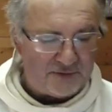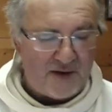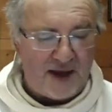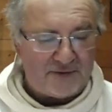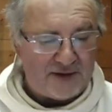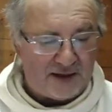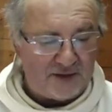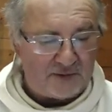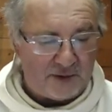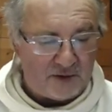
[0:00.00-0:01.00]
five
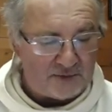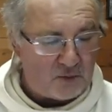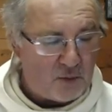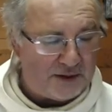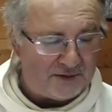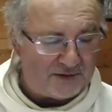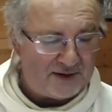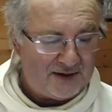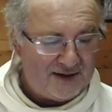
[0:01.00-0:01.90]
talents went off at once,